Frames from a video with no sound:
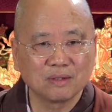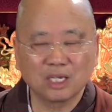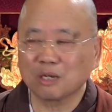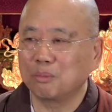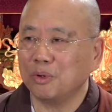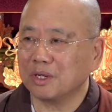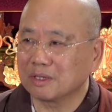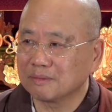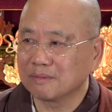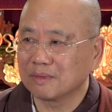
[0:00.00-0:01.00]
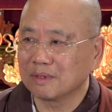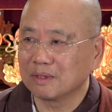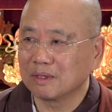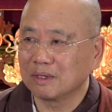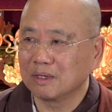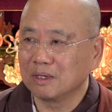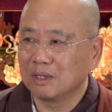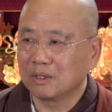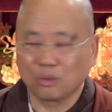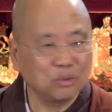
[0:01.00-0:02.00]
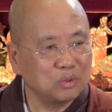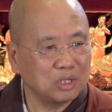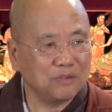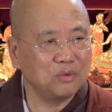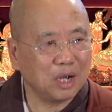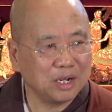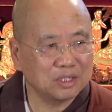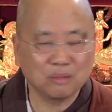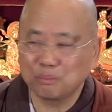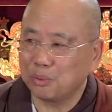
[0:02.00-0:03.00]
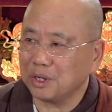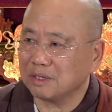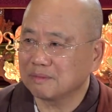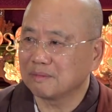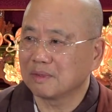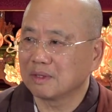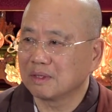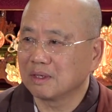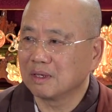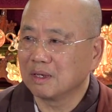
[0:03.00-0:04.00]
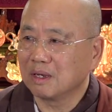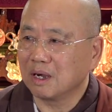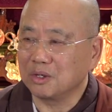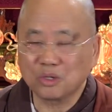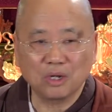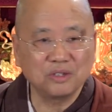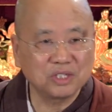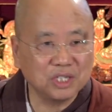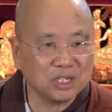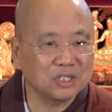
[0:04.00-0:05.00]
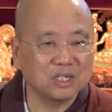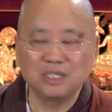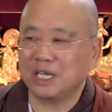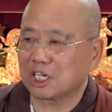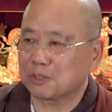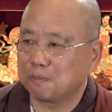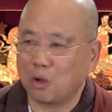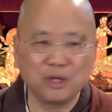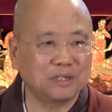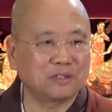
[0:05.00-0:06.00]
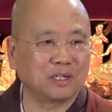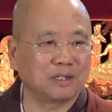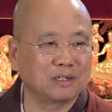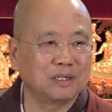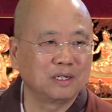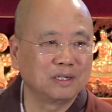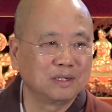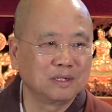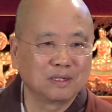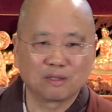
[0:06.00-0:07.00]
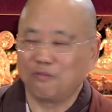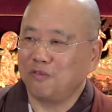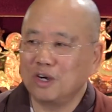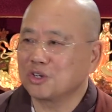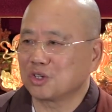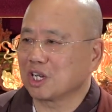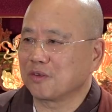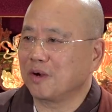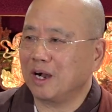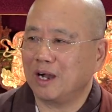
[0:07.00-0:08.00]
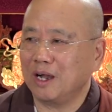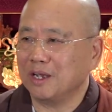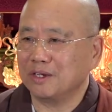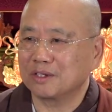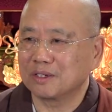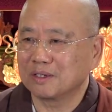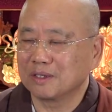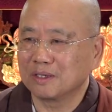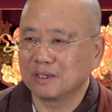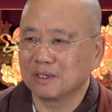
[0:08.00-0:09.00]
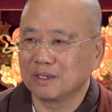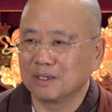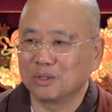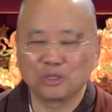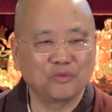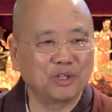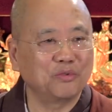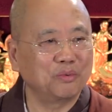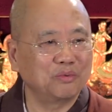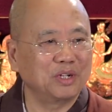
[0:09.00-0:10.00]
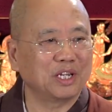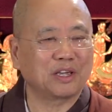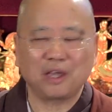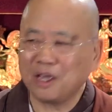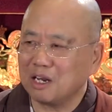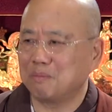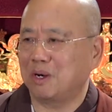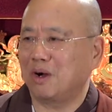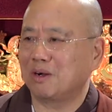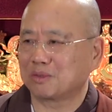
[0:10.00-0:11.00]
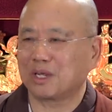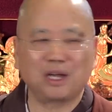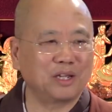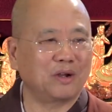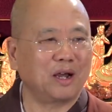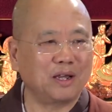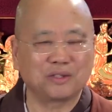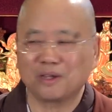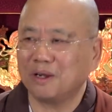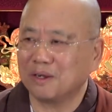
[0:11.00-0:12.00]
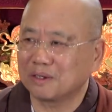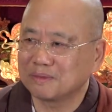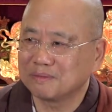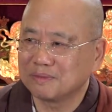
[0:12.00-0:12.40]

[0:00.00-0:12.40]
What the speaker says: Take a break. Don't you give your eyes some break? Are you consistently exploiting the functioning of your eyes? You don't even really care about how tired your eyes are.